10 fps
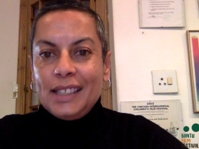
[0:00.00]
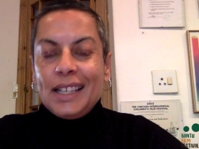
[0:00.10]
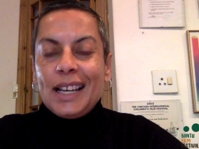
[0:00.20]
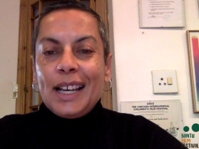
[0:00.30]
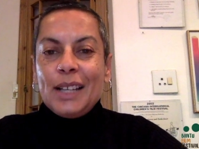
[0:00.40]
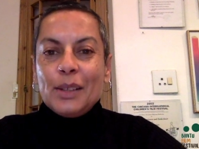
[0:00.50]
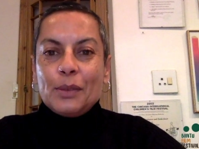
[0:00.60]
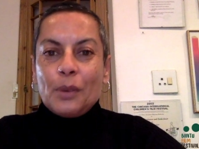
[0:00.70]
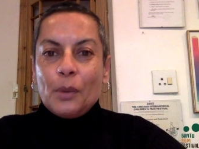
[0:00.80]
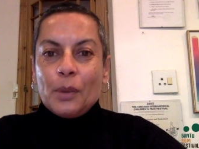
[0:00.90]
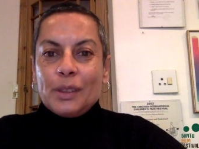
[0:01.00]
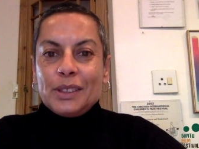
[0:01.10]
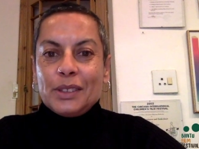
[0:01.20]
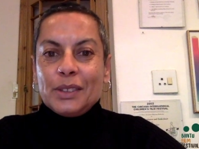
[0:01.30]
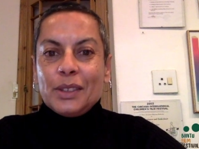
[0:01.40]
I look forward
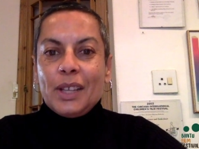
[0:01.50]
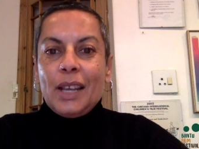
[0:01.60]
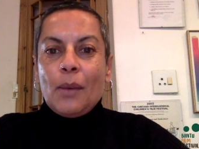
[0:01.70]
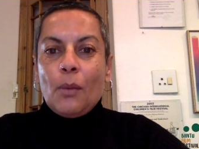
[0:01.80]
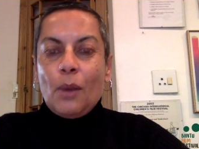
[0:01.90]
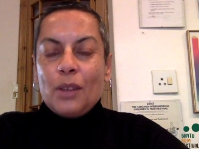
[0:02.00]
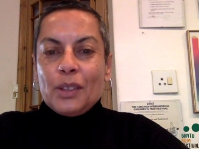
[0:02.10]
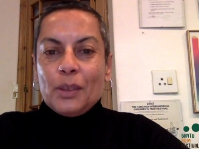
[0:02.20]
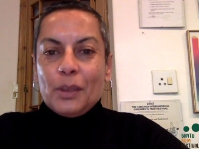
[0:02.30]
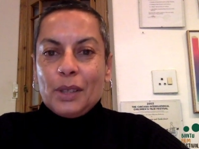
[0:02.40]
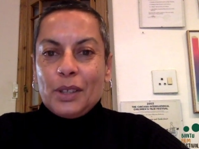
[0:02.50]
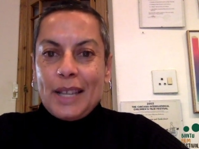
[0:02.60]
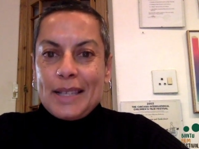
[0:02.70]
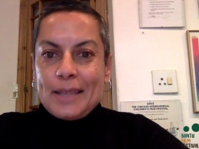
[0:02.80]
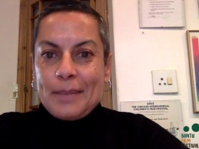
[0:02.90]
to watching all the
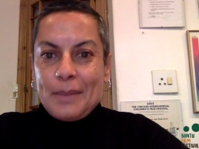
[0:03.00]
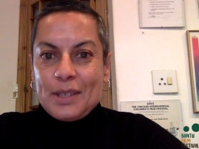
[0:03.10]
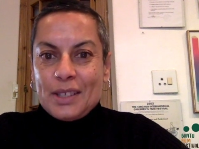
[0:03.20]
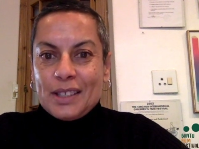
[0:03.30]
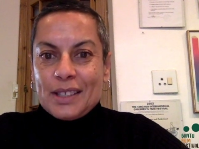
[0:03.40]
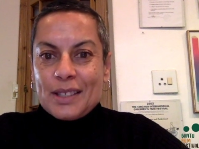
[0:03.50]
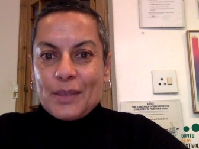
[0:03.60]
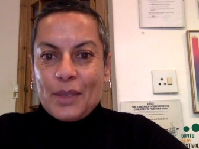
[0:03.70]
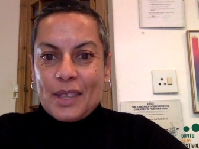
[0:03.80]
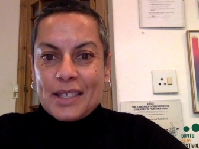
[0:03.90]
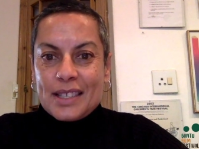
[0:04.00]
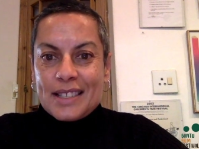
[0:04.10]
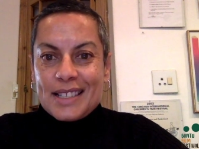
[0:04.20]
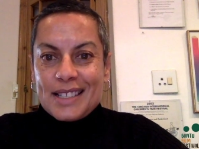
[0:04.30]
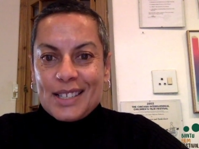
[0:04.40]
great submissions for this year's
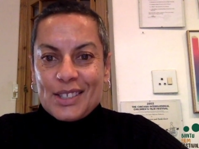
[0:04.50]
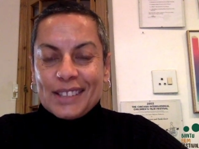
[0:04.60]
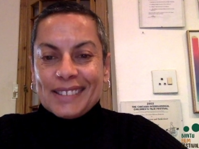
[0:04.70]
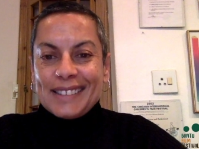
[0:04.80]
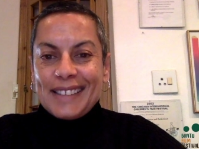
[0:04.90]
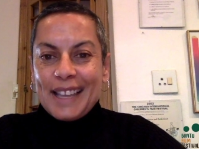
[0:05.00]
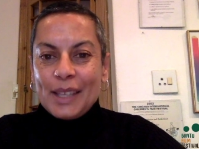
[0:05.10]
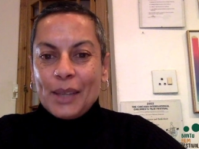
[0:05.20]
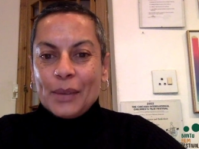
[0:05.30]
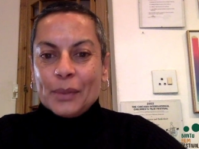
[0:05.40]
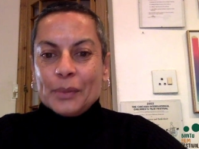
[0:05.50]
edition. Thank you.